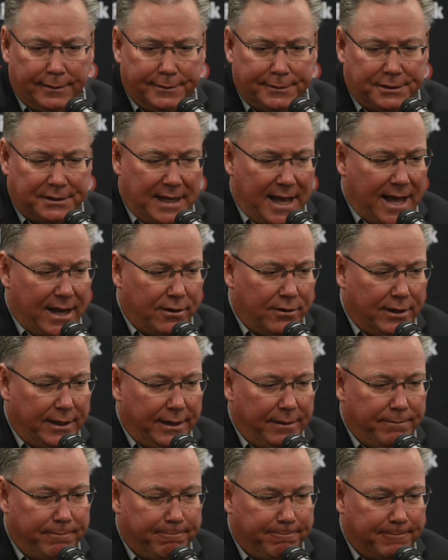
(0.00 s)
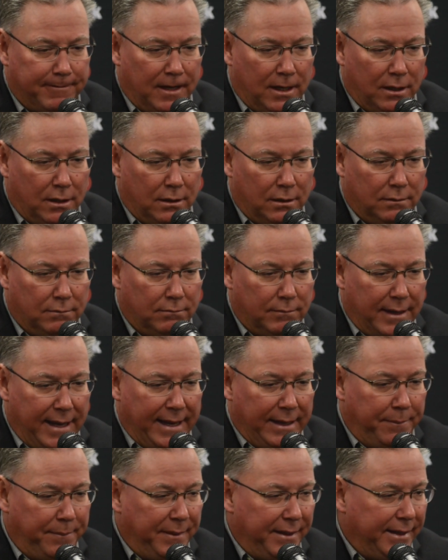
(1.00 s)
Saturday.
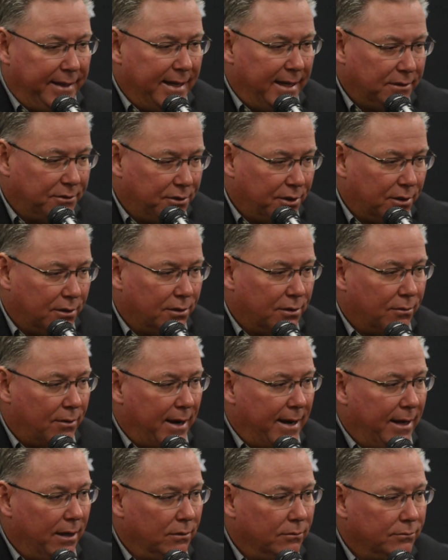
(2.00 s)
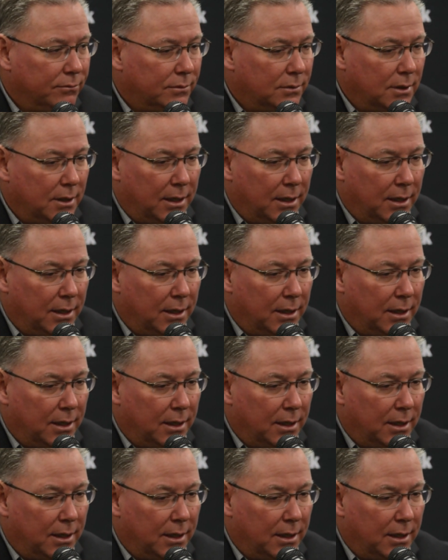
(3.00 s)
AP got turned around